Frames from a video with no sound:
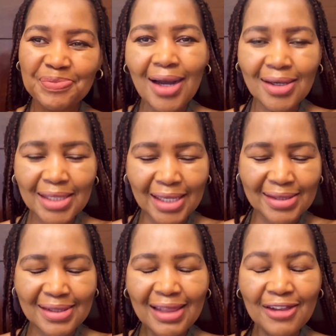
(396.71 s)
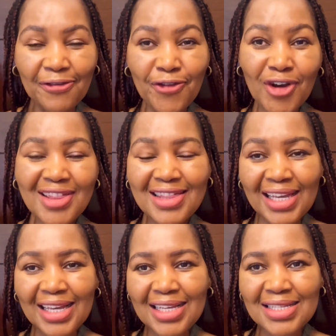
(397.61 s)
Okay, the fourth
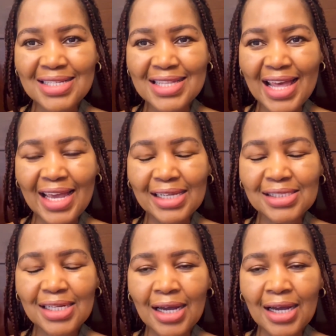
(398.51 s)
thing is that